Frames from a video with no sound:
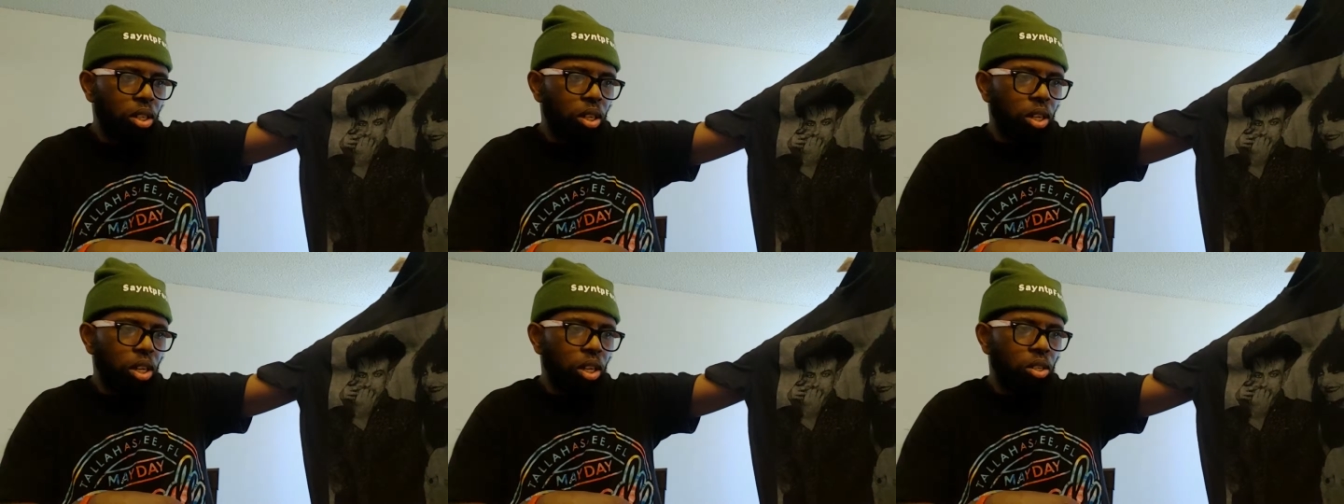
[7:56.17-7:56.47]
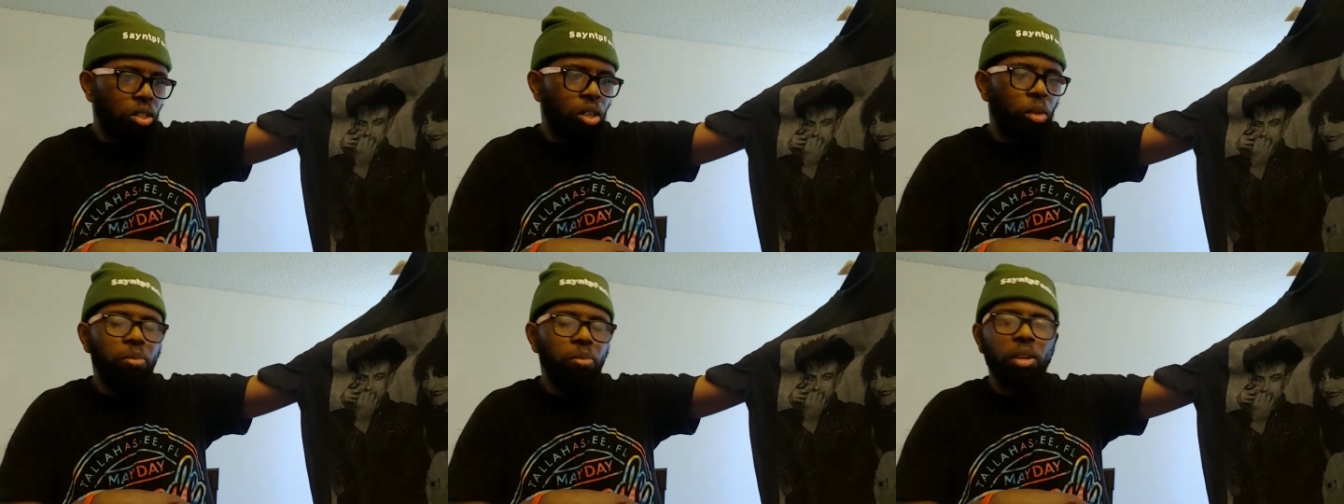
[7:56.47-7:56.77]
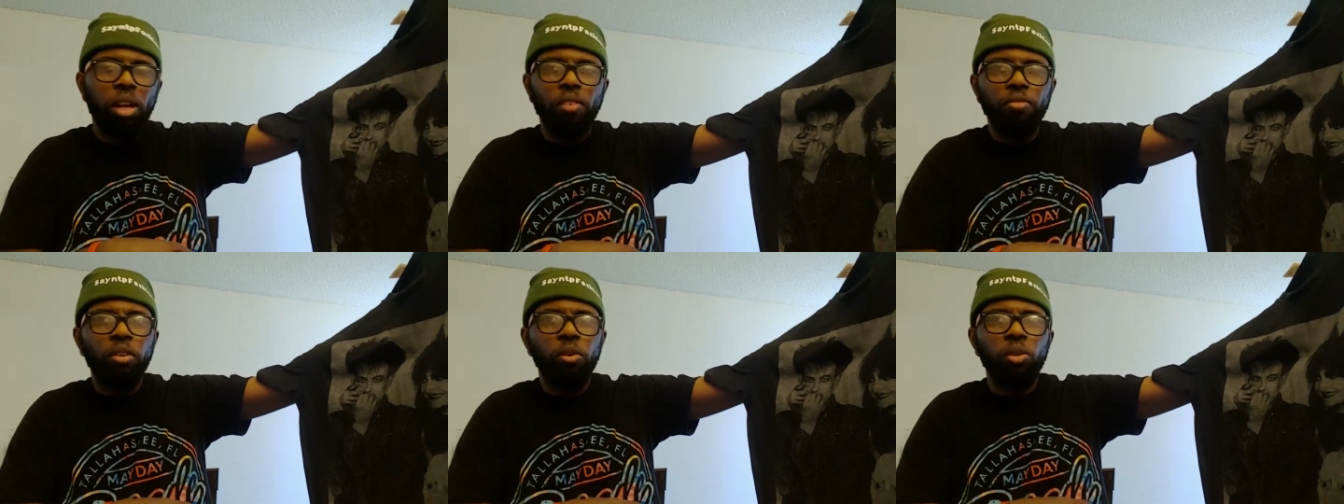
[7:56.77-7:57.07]
Something
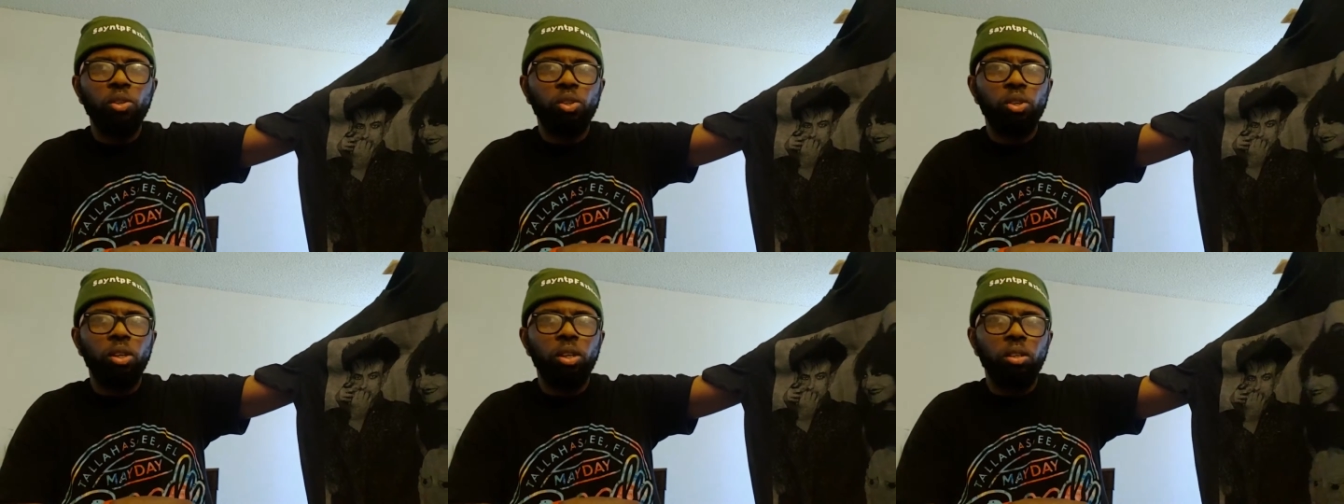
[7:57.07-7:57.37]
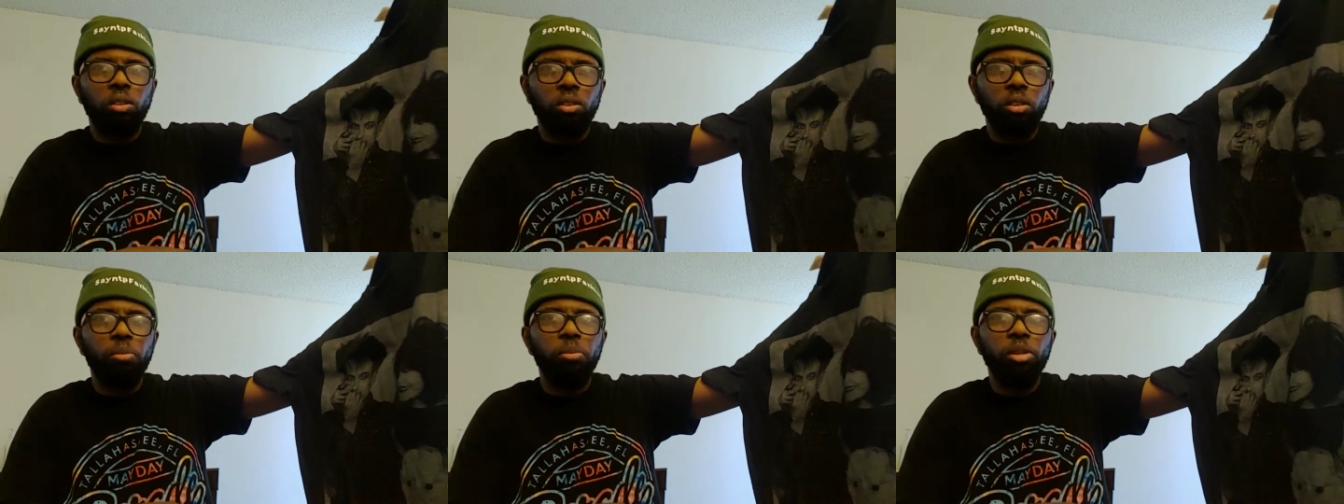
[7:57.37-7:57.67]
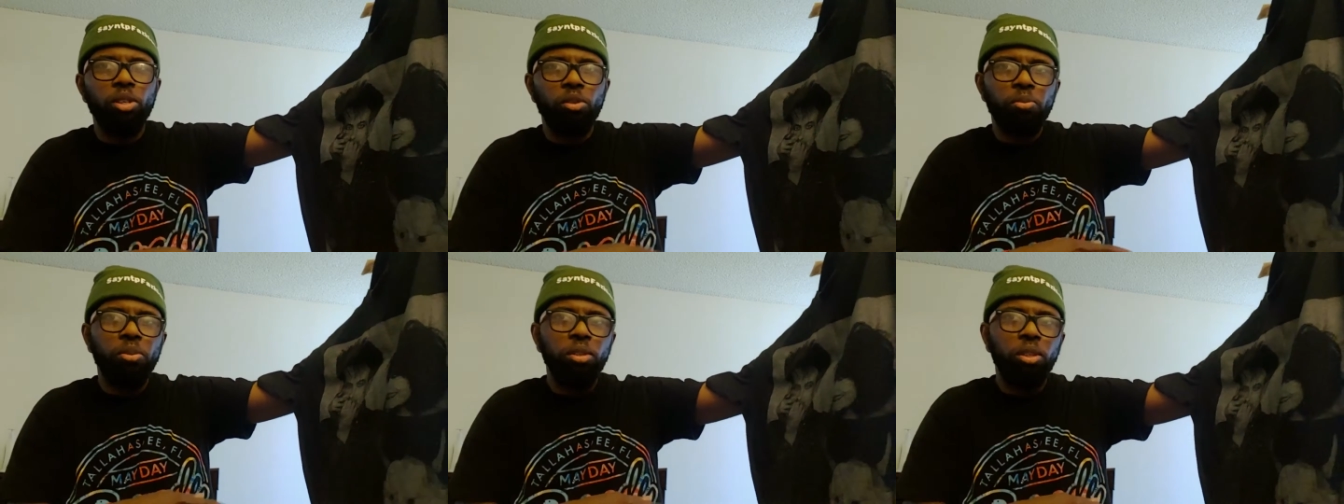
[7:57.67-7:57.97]
I forgot it's called, but
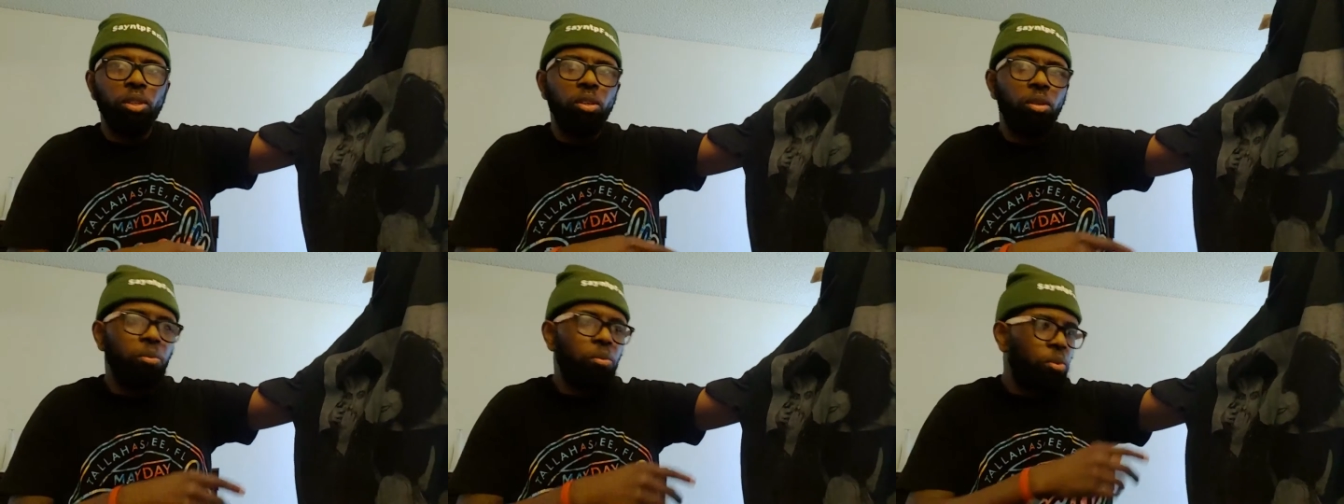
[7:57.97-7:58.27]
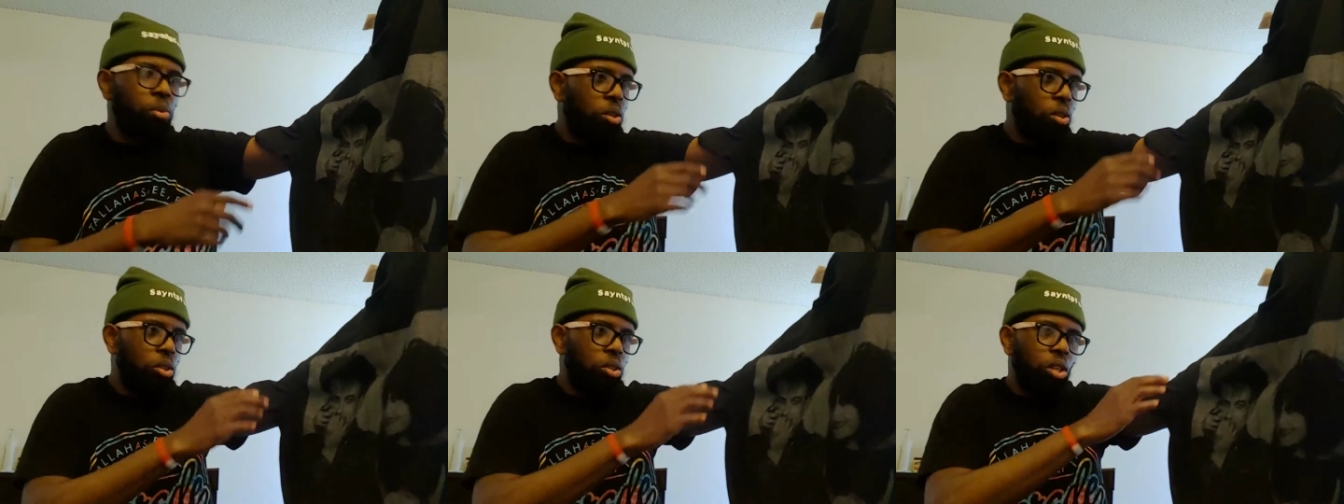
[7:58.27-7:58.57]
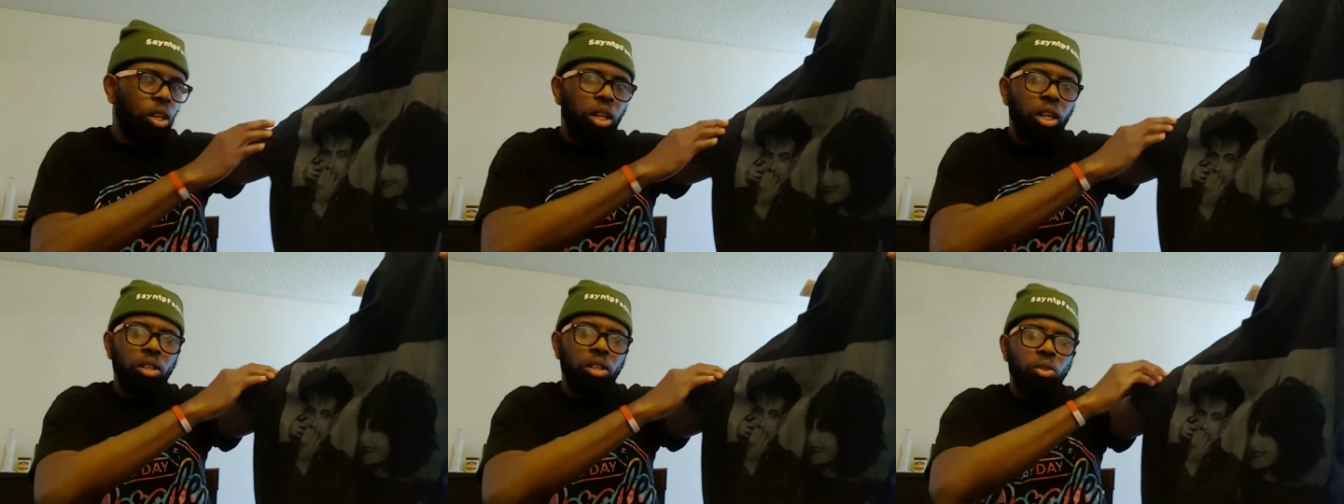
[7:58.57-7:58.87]
it's pretty dope. Go check
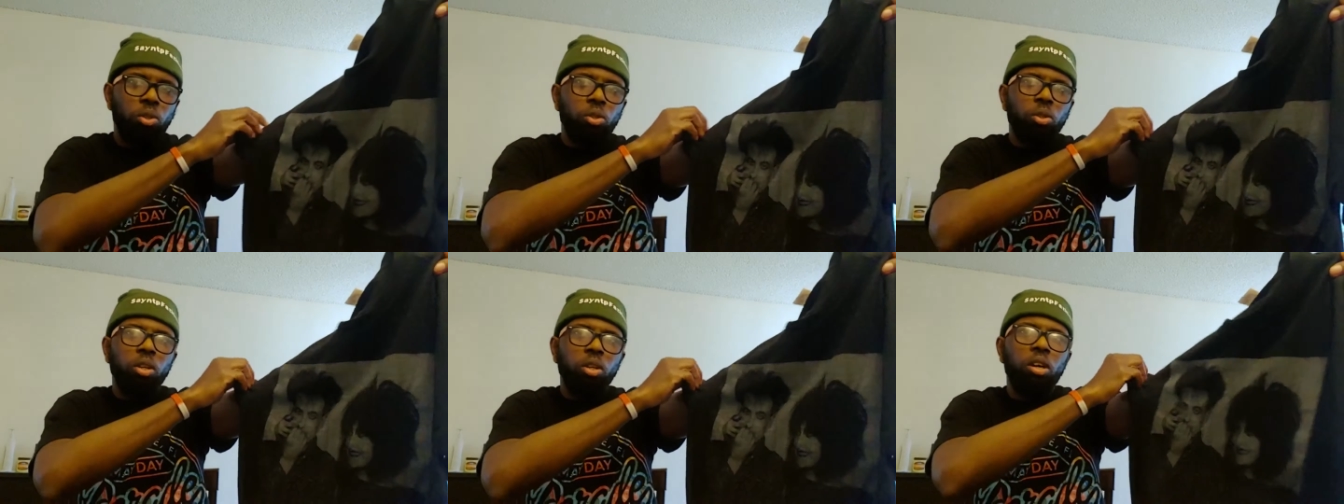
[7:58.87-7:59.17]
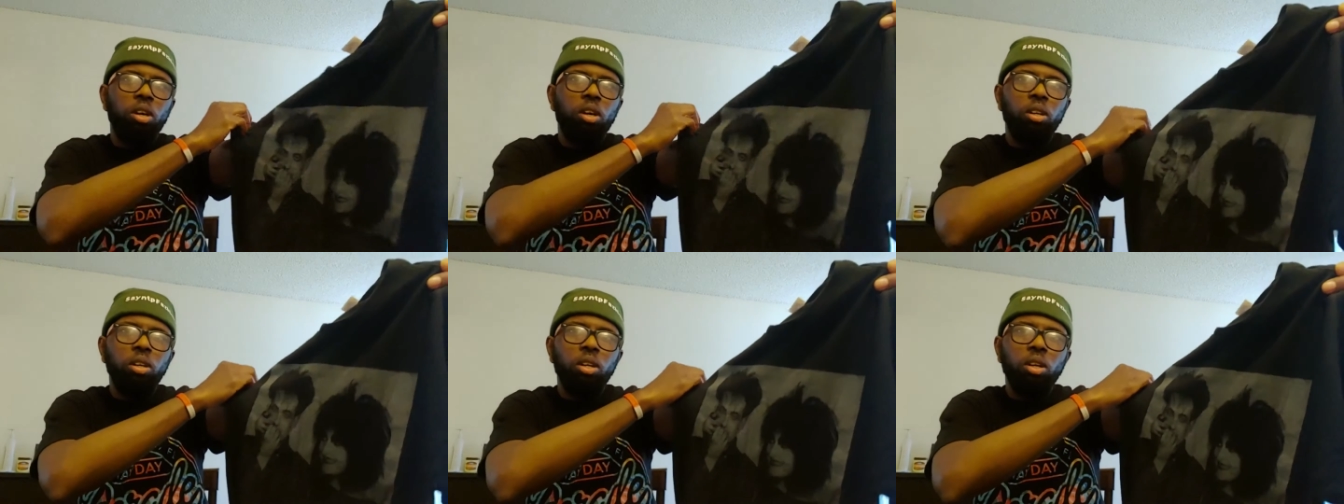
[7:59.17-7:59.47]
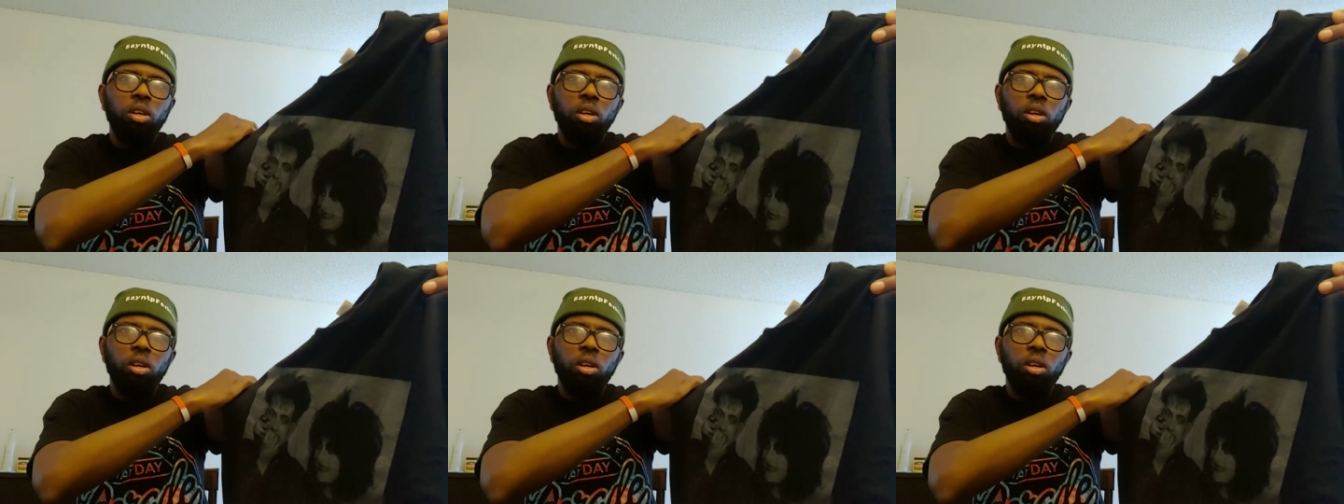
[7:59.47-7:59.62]
out a new song called